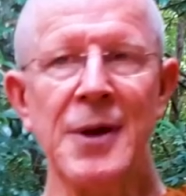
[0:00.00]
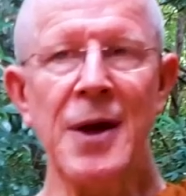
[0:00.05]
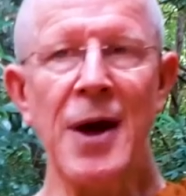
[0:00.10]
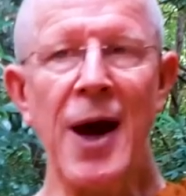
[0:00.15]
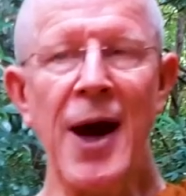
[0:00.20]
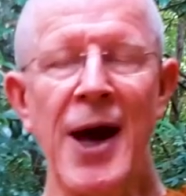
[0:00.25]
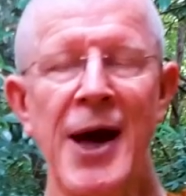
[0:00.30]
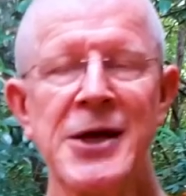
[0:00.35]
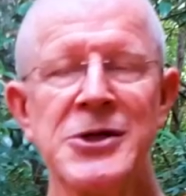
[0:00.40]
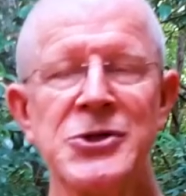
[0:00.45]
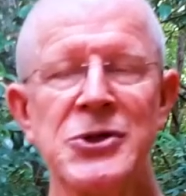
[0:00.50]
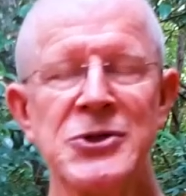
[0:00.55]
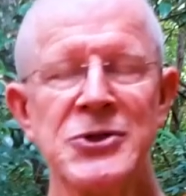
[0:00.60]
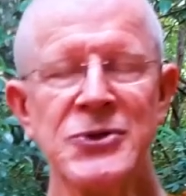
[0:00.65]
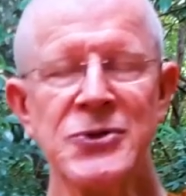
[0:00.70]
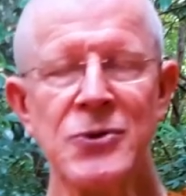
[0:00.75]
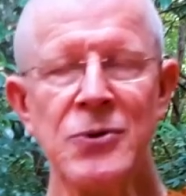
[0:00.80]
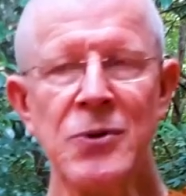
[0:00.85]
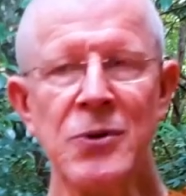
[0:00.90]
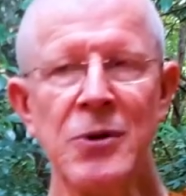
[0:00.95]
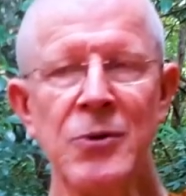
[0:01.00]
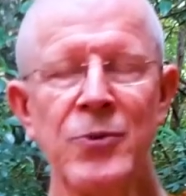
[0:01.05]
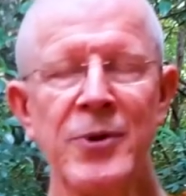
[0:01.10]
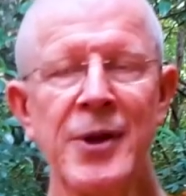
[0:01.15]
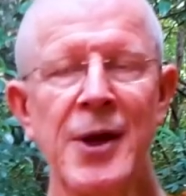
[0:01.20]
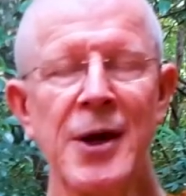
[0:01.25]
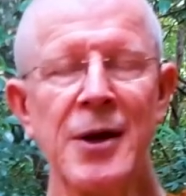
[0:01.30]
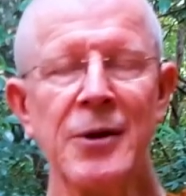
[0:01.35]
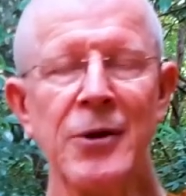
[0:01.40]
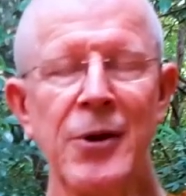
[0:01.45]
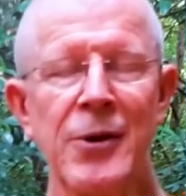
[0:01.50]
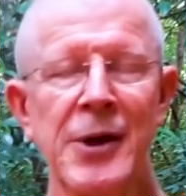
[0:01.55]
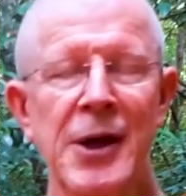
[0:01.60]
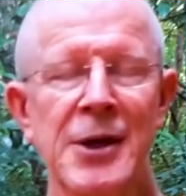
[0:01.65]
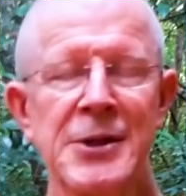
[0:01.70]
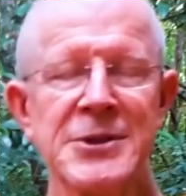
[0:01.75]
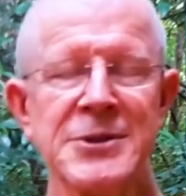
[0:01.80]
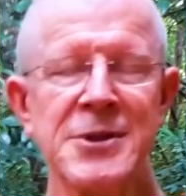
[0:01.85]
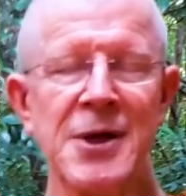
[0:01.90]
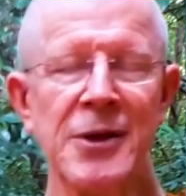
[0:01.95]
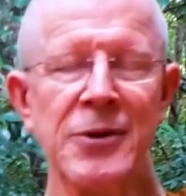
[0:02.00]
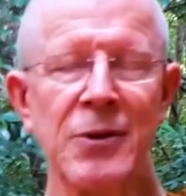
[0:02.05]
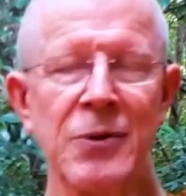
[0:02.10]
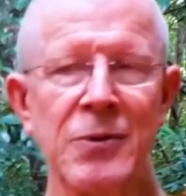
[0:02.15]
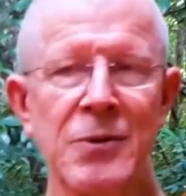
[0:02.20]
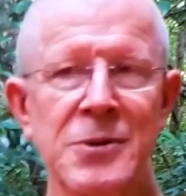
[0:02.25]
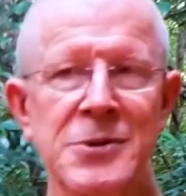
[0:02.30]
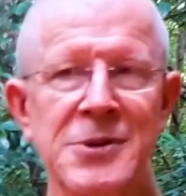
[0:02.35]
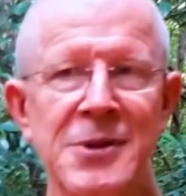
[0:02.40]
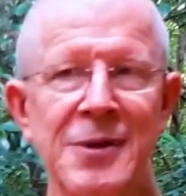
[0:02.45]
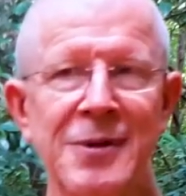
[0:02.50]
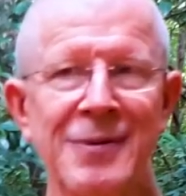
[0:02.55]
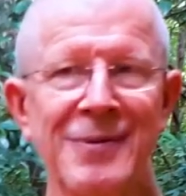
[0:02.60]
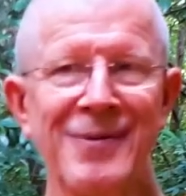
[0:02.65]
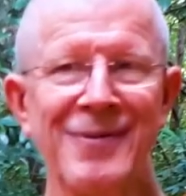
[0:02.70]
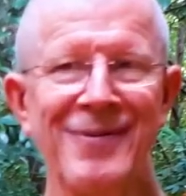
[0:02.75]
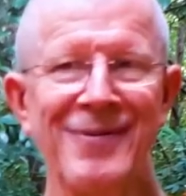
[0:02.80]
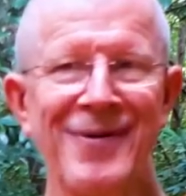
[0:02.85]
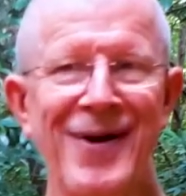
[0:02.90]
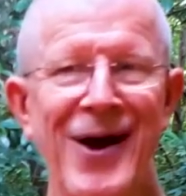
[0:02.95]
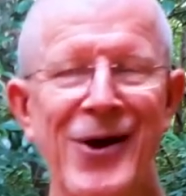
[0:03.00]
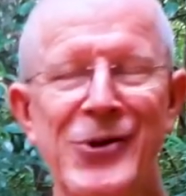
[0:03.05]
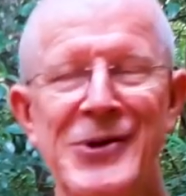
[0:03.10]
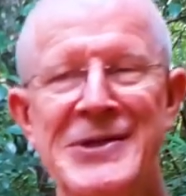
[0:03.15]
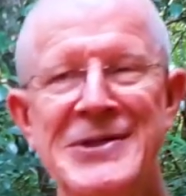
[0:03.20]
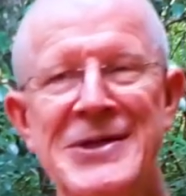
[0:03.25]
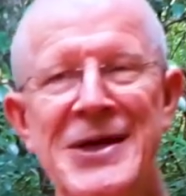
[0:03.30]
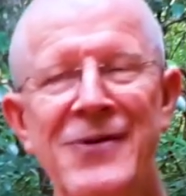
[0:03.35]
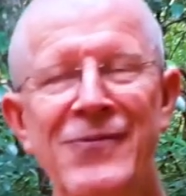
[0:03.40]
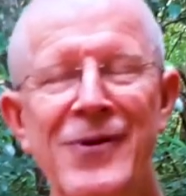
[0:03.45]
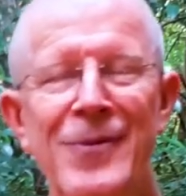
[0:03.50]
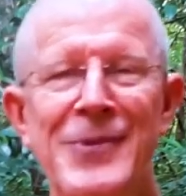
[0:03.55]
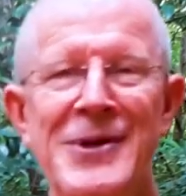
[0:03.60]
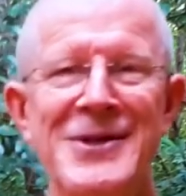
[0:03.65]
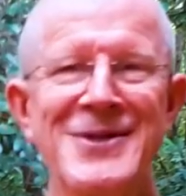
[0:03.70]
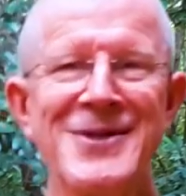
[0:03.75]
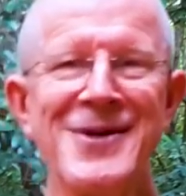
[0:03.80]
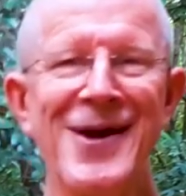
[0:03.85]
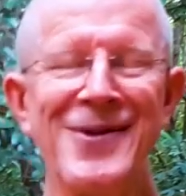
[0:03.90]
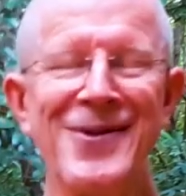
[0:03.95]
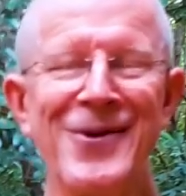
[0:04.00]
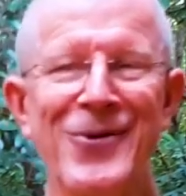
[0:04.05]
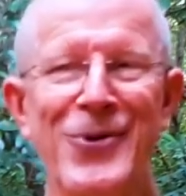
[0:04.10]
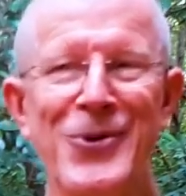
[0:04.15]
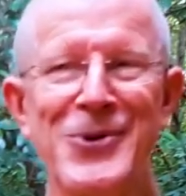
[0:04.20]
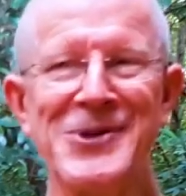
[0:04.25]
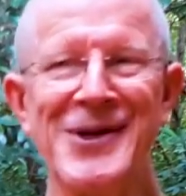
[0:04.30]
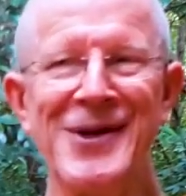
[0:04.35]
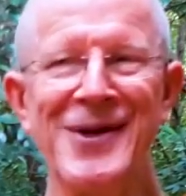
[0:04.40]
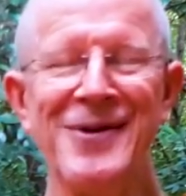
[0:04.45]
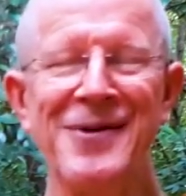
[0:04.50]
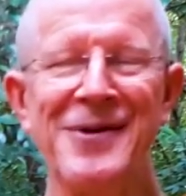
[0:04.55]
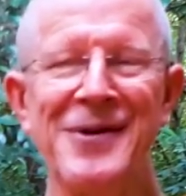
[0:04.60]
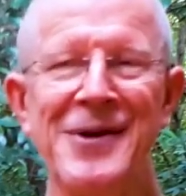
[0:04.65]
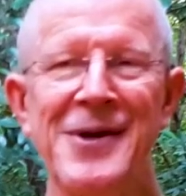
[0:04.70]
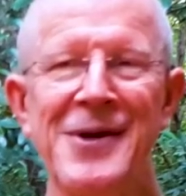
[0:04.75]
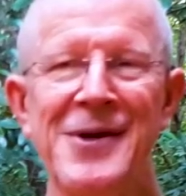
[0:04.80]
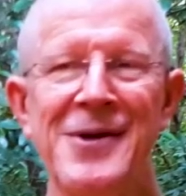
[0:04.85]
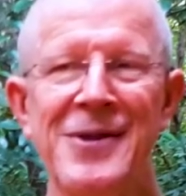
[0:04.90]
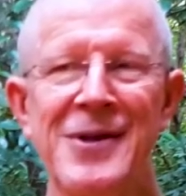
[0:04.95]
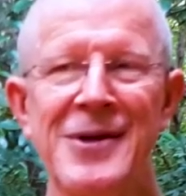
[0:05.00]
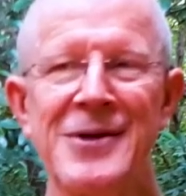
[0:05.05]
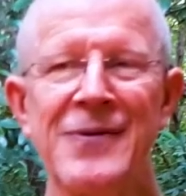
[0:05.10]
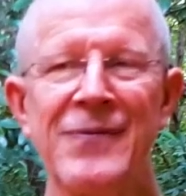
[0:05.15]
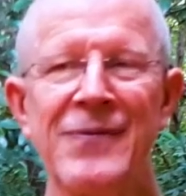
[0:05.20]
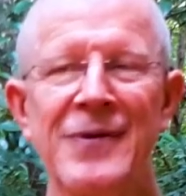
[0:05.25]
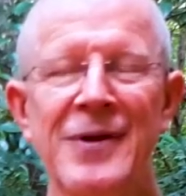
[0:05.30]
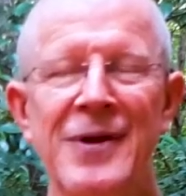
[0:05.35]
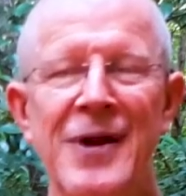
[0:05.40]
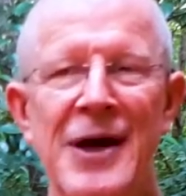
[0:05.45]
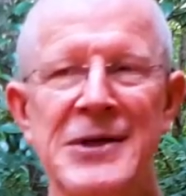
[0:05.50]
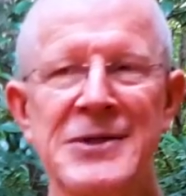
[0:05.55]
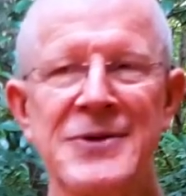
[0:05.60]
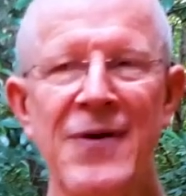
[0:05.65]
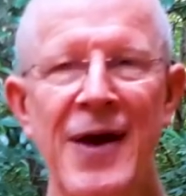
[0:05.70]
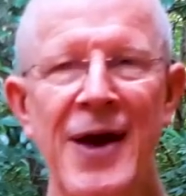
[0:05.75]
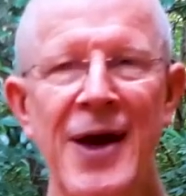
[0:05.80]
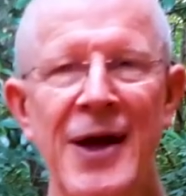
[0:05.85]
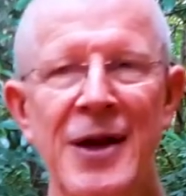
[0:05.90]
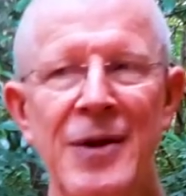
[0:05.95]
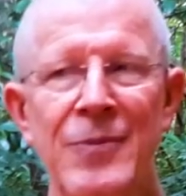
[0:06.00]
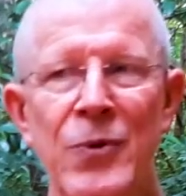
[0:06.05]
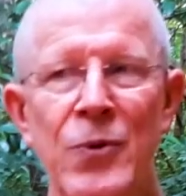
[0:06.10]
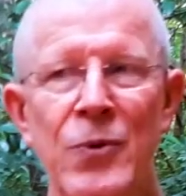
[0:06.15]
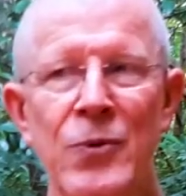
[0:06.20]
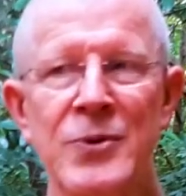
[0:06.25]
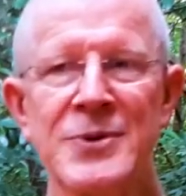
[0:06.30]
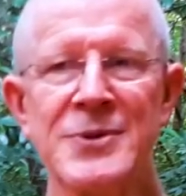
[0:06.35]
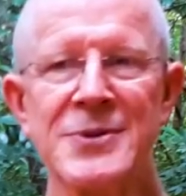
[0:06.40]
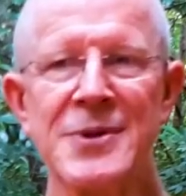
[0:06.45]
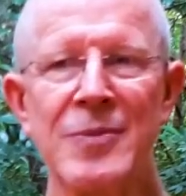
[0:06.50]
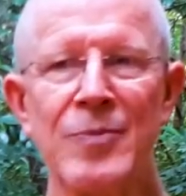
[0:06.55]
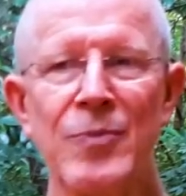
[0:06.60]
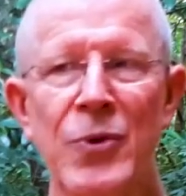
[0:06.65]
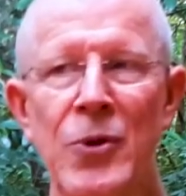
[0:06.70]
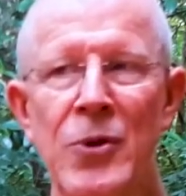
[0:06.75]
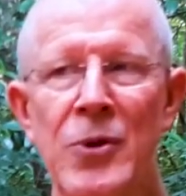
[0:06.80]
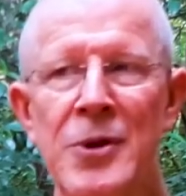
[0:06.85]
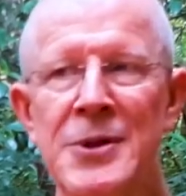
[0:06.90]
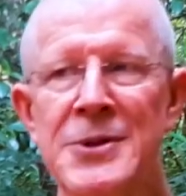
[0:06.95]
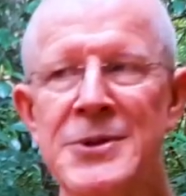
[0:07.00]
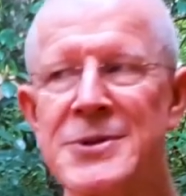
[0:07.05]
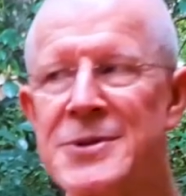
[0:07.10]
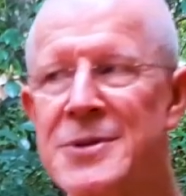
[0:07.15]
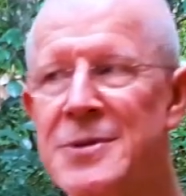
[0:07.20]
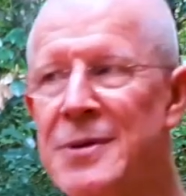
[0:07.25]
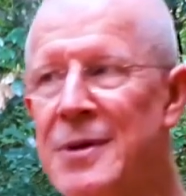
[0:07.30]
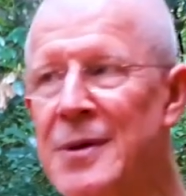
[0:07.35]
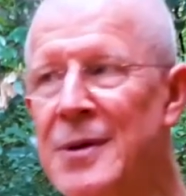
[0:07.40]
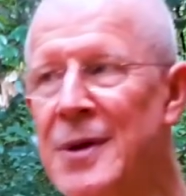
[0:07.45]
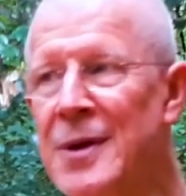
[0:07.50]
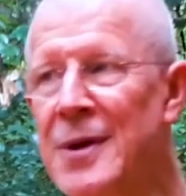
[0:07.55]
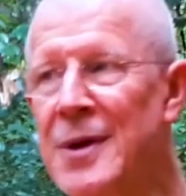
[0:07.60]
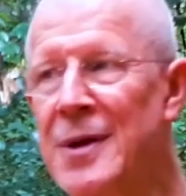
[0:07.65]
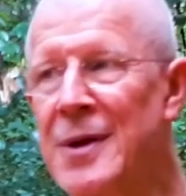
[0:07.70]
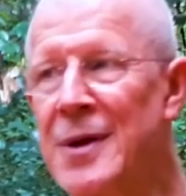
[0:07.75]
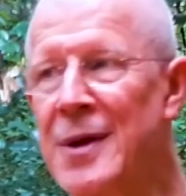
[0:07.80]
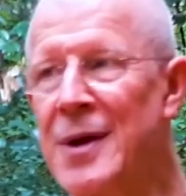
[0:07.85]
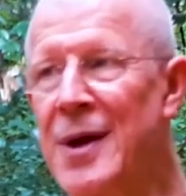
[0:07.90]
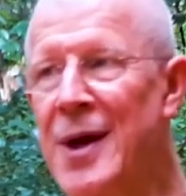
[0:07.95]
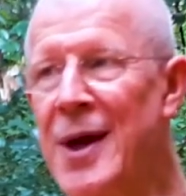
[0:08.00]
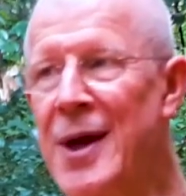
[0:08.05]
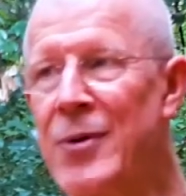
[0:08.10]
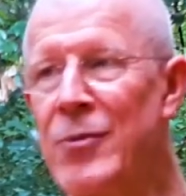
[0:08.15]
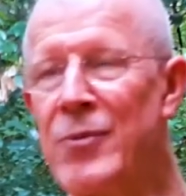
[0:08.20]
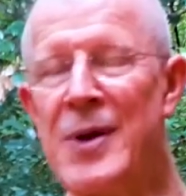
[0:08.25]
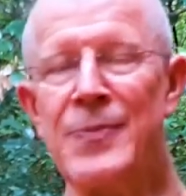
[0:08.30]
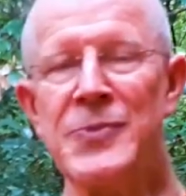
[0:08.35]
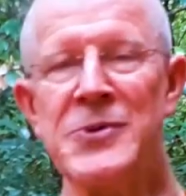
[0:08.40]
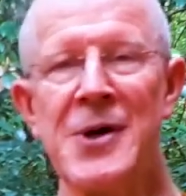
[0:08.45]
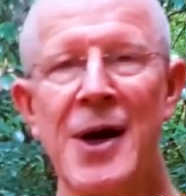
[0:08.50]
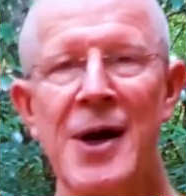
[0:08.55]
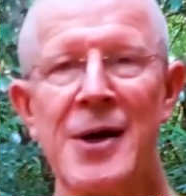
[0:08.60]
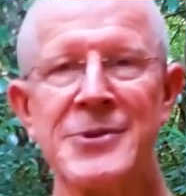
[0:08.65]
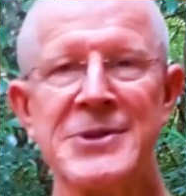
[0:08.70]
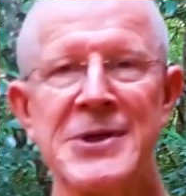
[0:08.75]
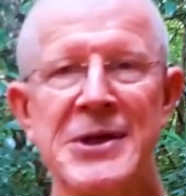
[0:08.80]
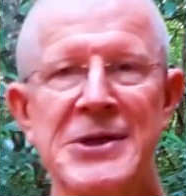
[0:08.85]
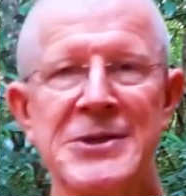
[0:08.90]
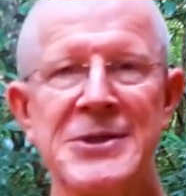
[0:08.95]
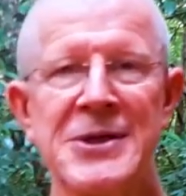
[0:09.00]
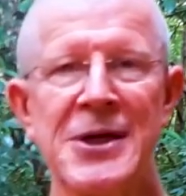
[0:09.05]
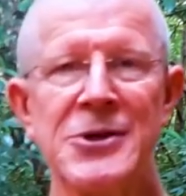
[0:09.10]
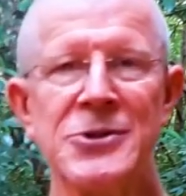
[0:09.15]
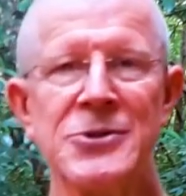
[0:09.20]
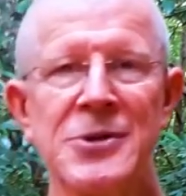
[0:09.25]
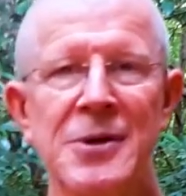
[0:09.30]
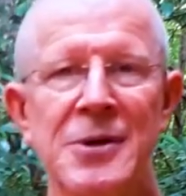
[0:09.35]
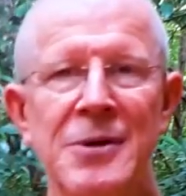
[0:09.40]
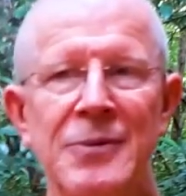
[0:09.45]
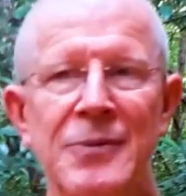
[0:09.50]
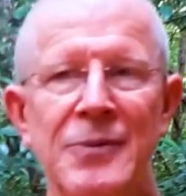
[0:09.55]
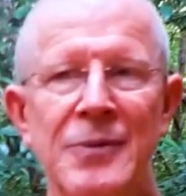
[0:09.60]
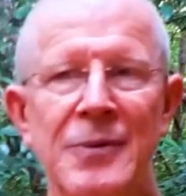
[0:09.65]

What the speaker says: I actually saw without going outside the kuti. I can see from inside the kuti the different kinds of animals and birds, reptiles, etc.